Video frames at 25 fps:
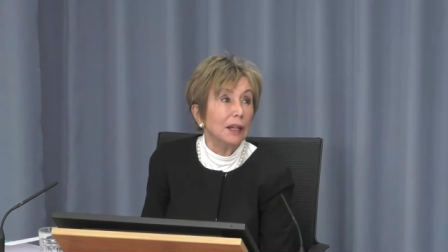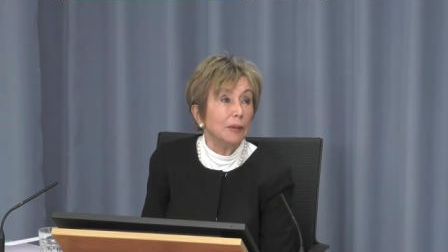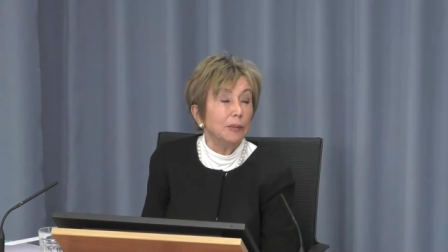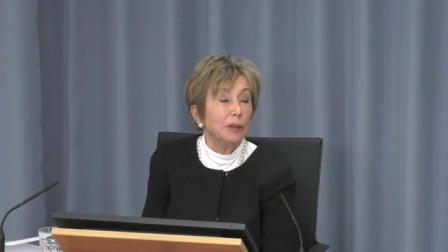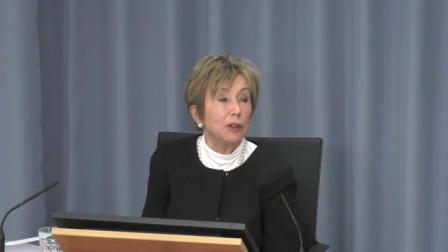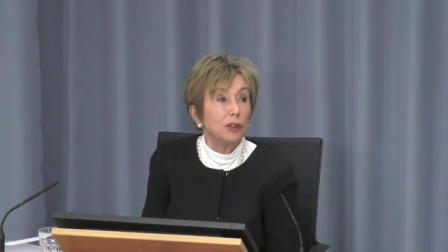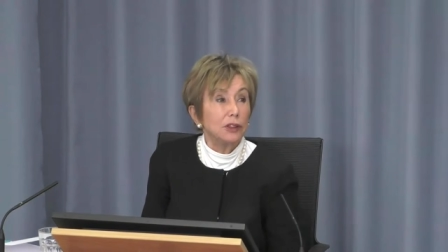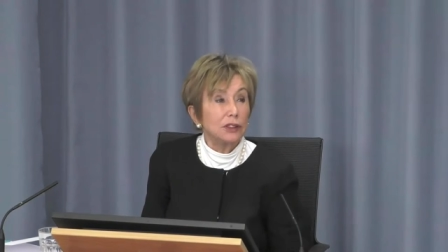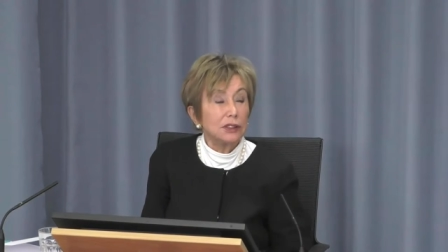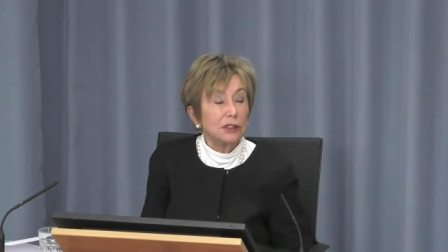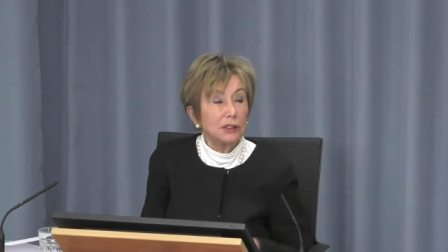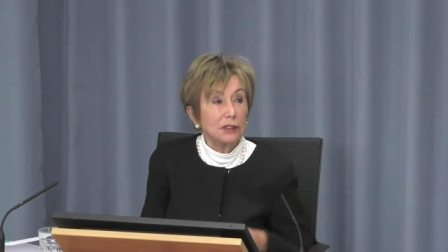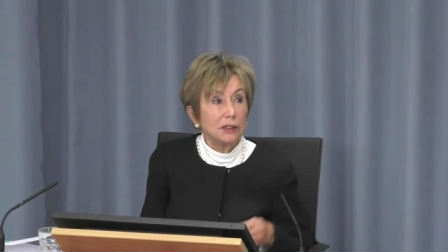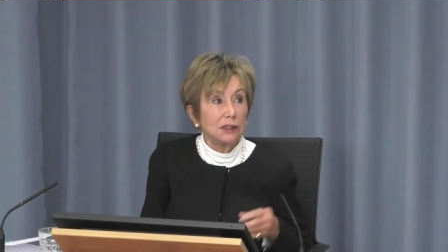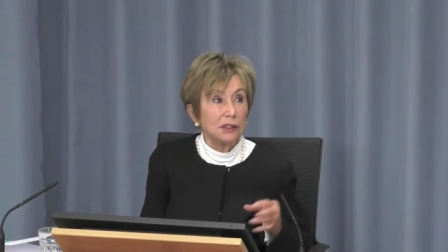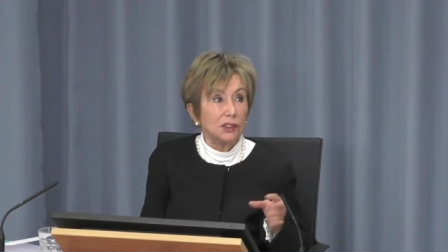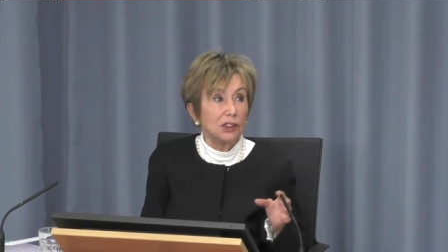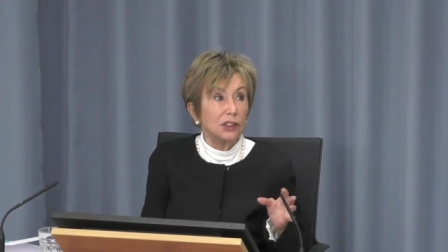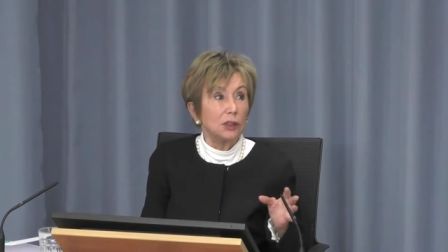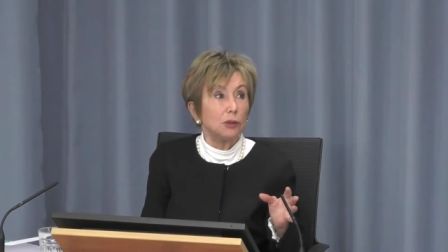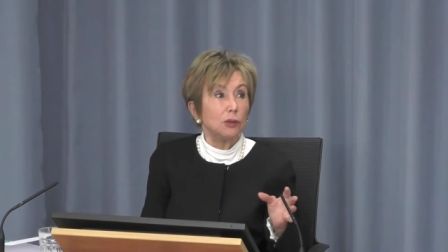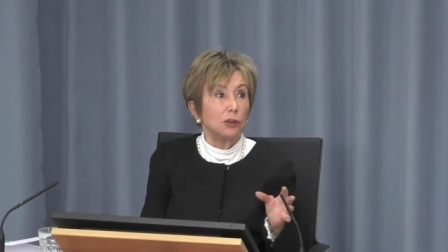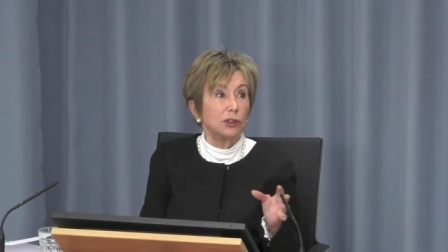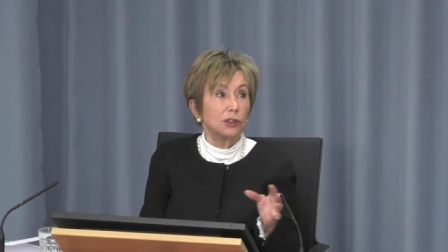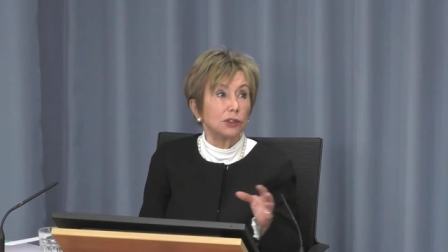because
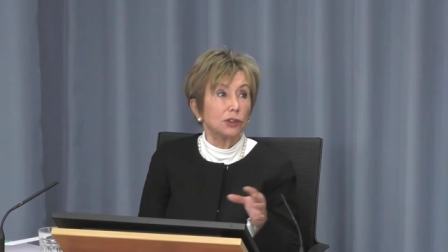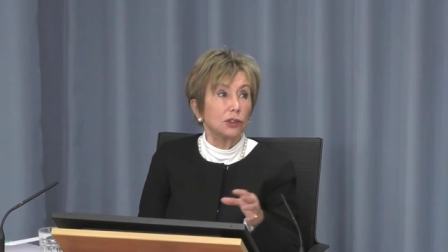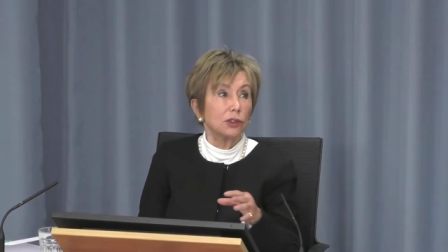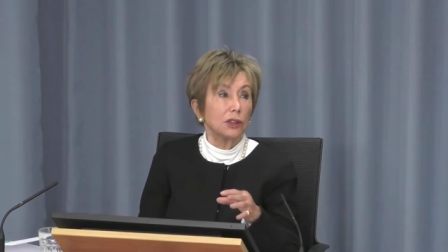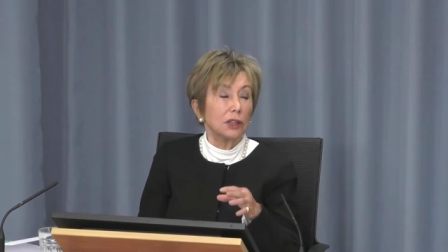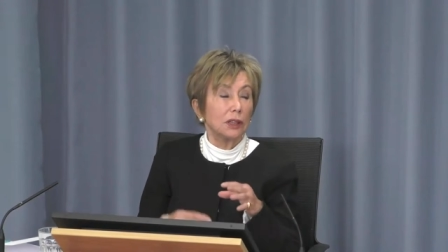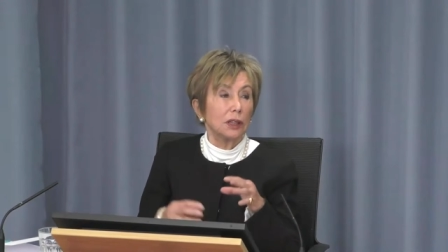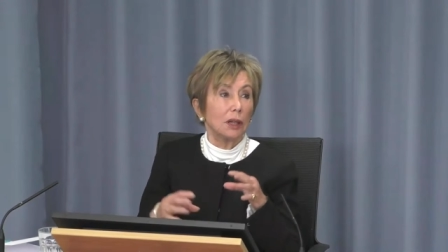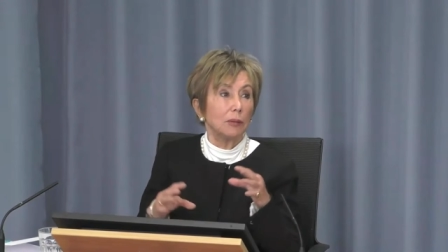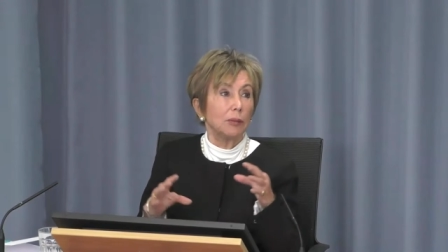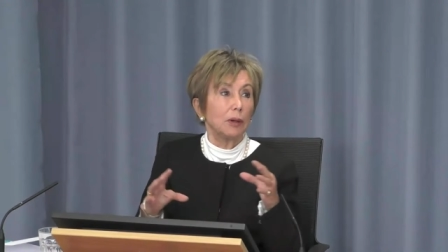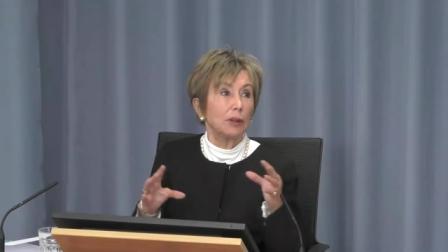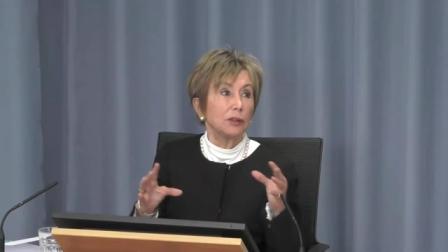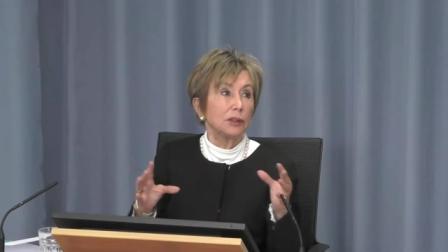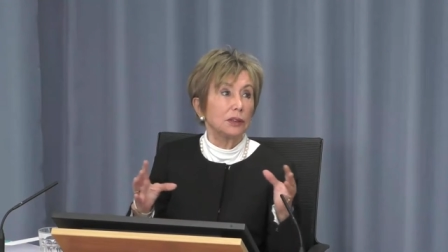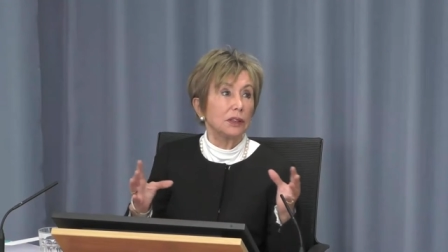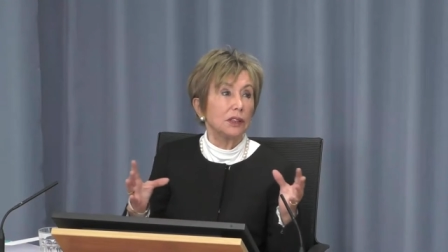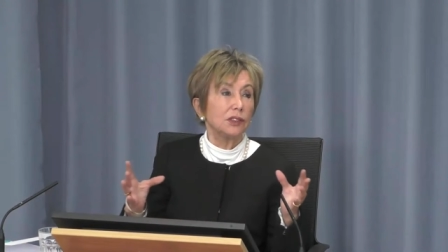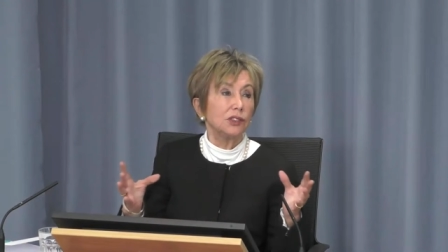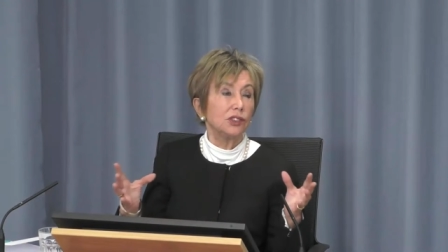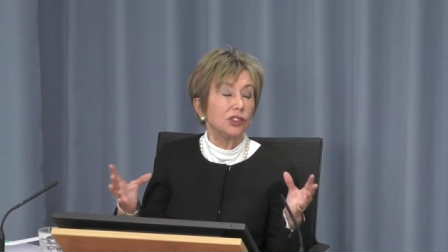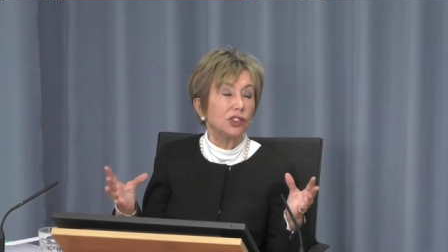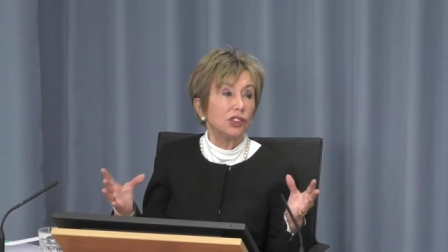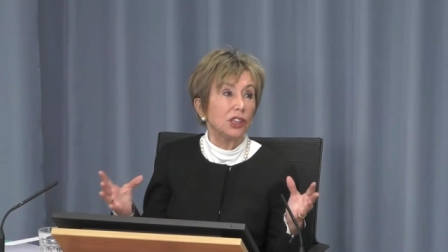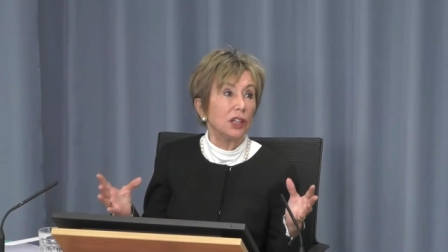she was talking about the
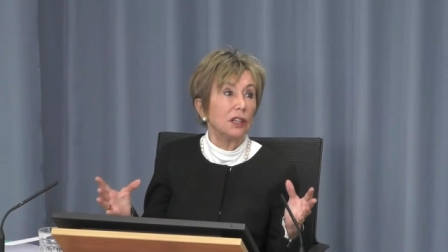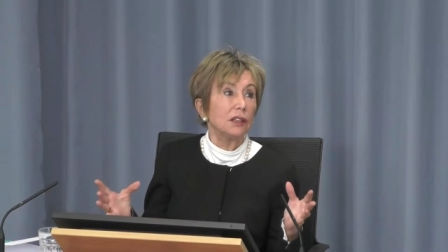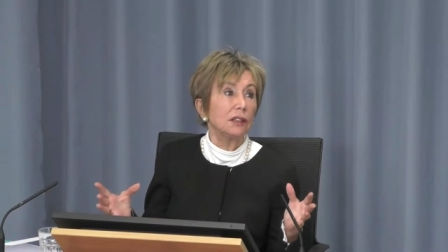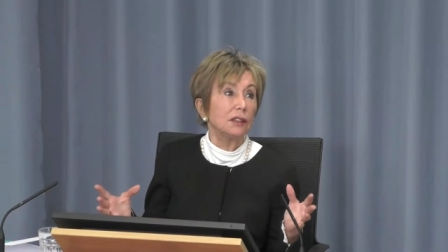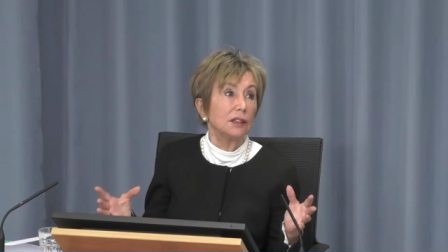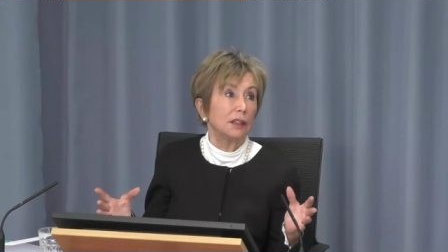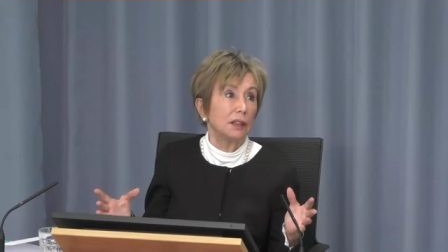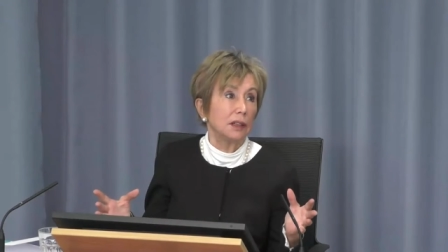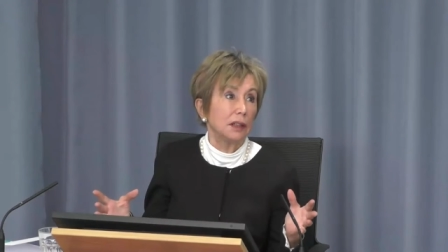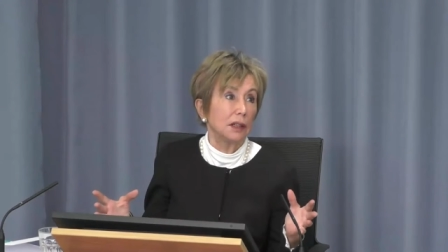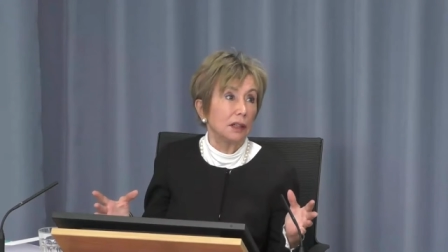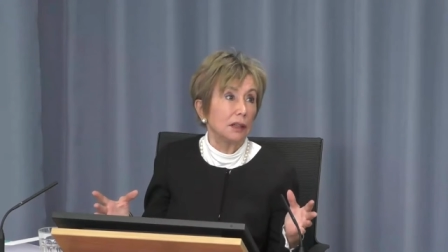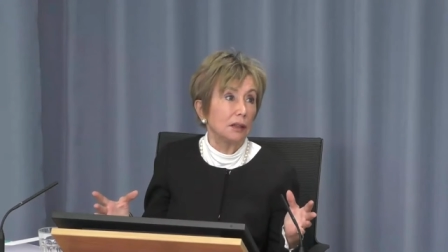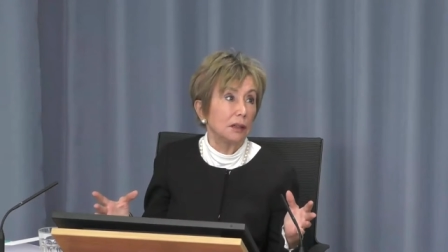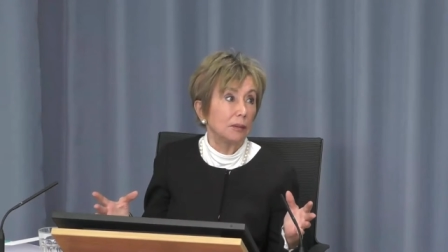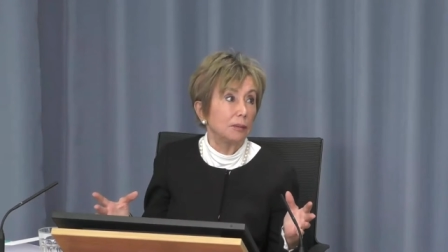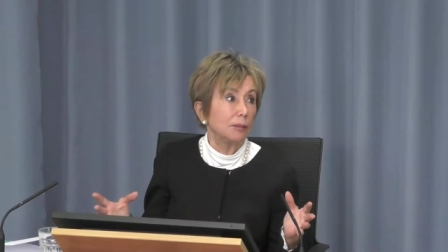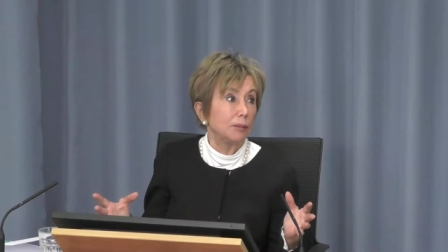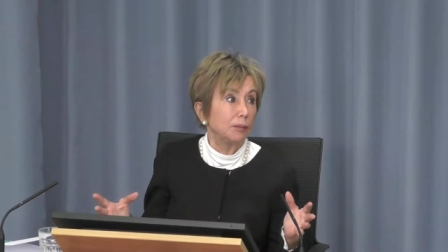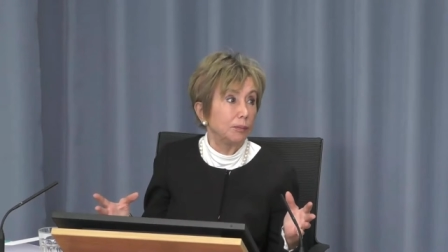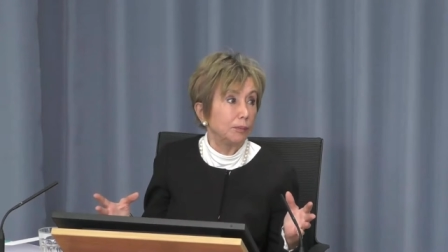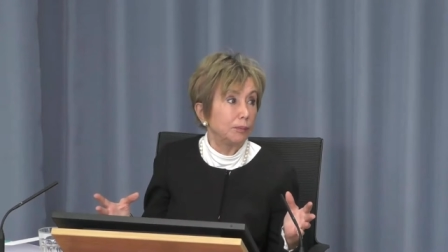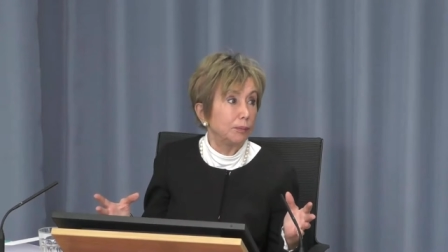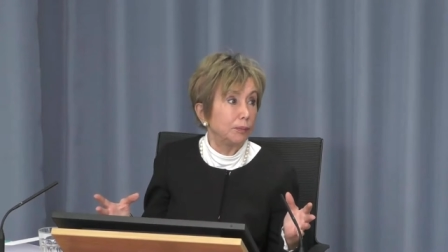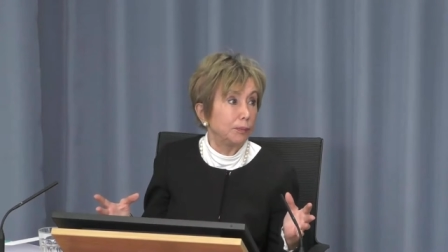general
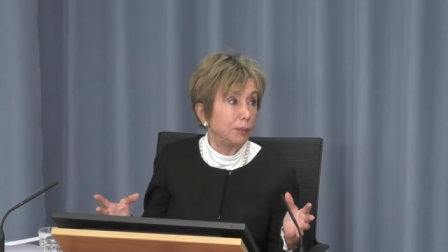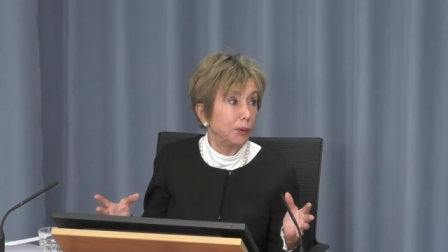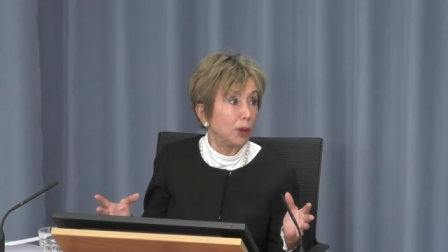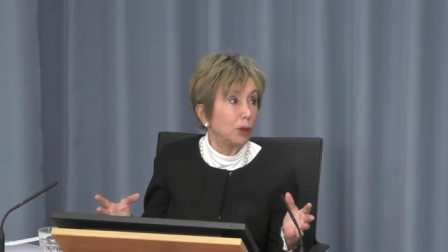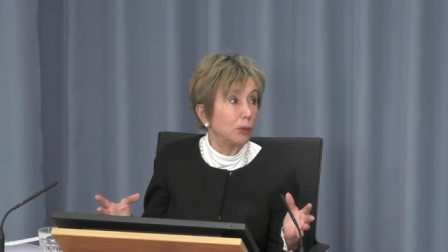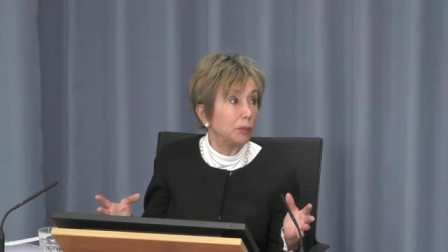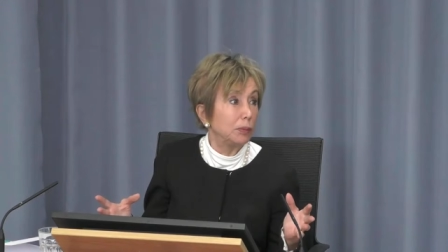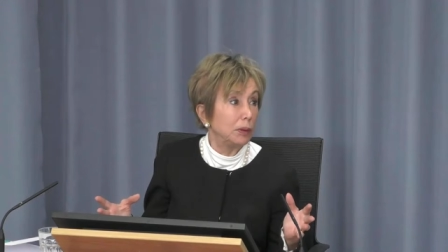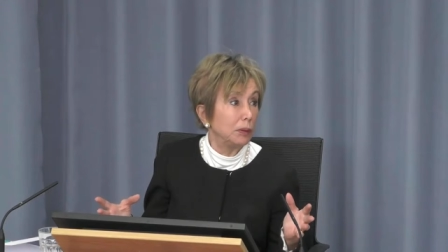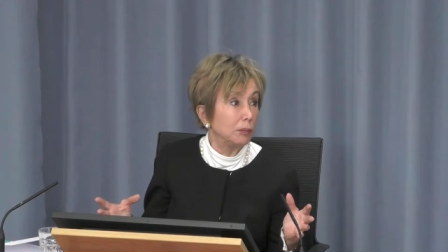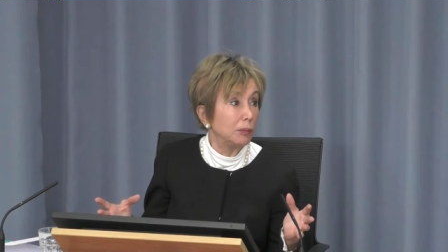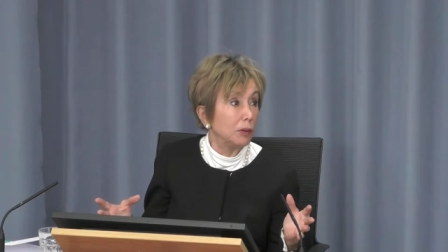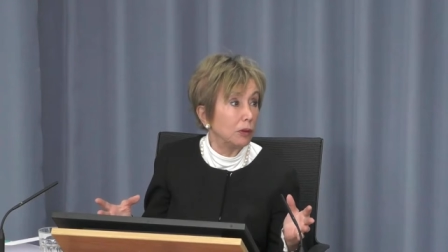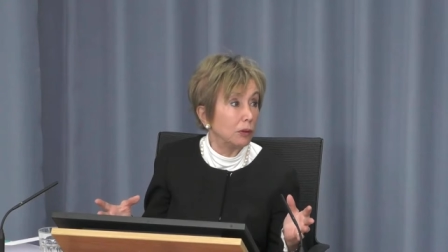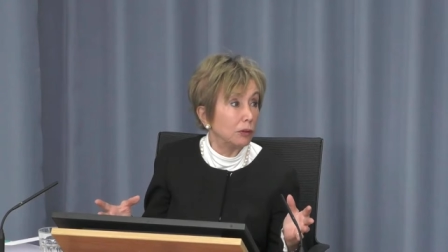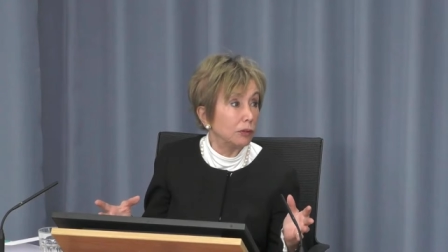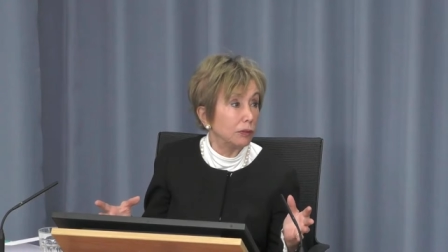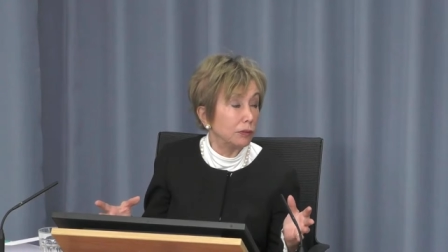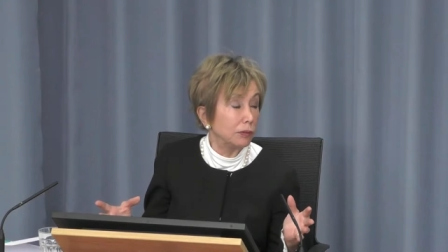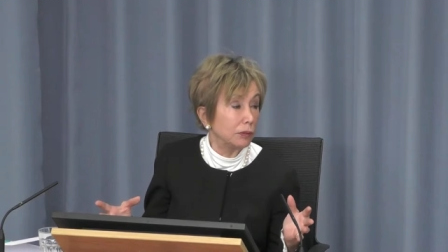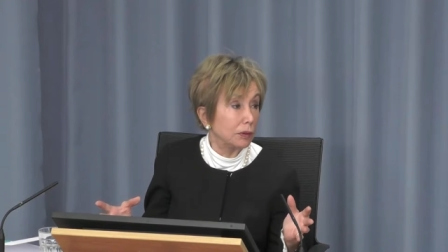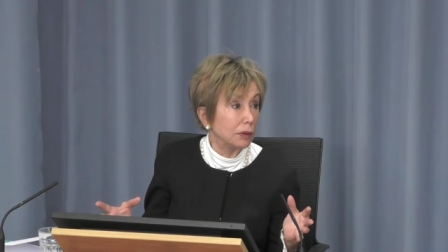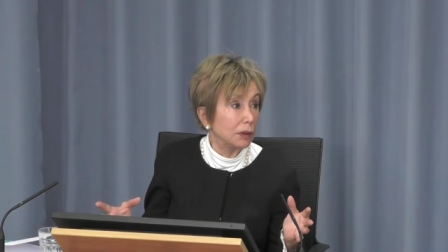problem of.